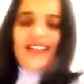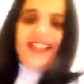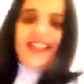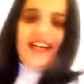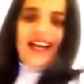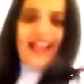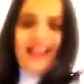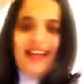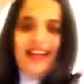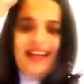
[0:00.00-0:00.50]

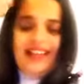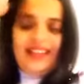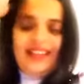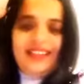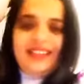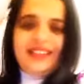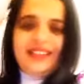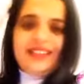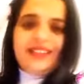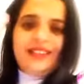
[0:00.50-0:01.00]

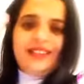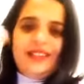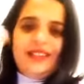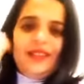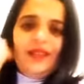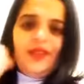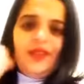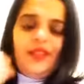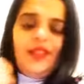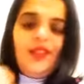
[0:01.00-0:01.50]
and
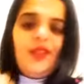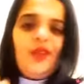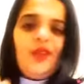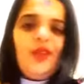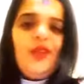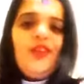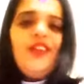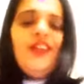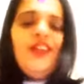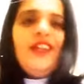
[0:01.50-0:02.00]
uh, you
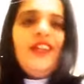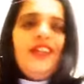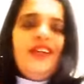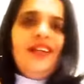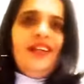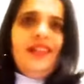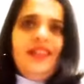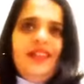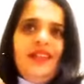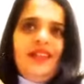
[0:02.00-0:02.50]
know
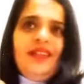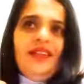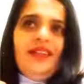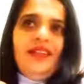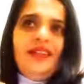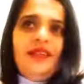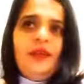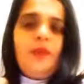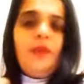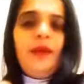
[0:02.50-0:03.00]

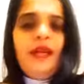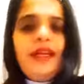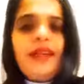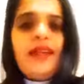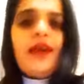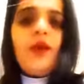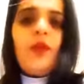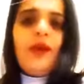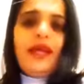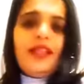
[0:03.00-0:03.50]
the pain
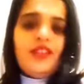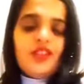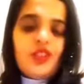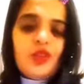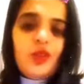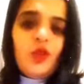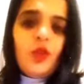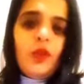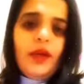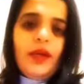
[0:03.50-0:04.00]
i went
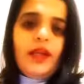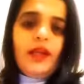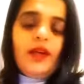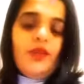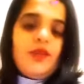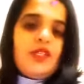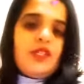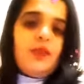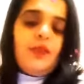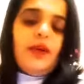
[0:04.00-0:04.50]
through when i
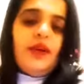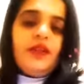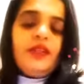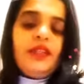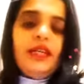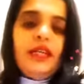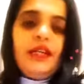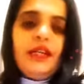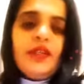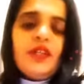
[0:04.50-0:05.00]
was about
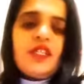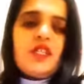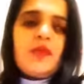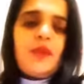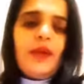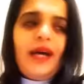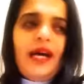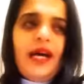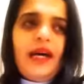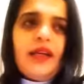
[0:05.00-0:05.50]
10 years
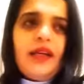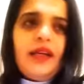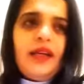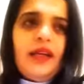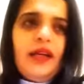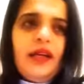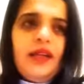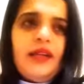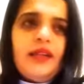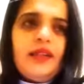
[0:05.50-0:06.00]
back
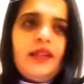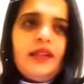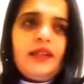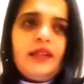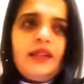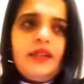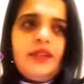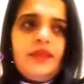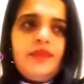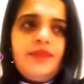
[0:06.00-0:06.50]
and
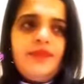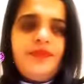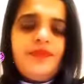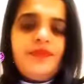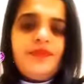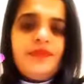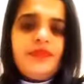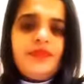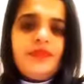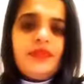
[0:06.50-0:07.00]
uh,
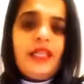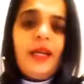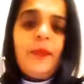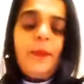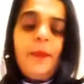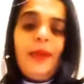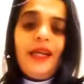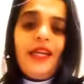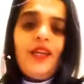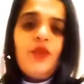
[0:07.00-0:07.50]

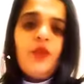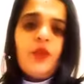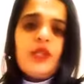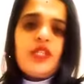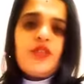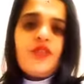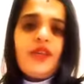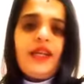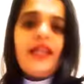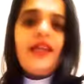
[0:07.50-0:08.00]
that pain
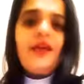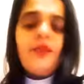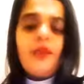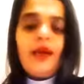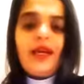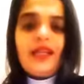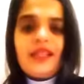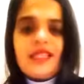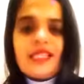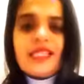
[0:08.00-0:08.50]
was very
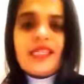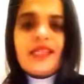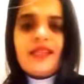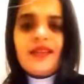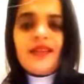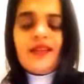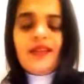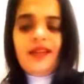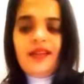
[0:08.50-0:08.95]
immense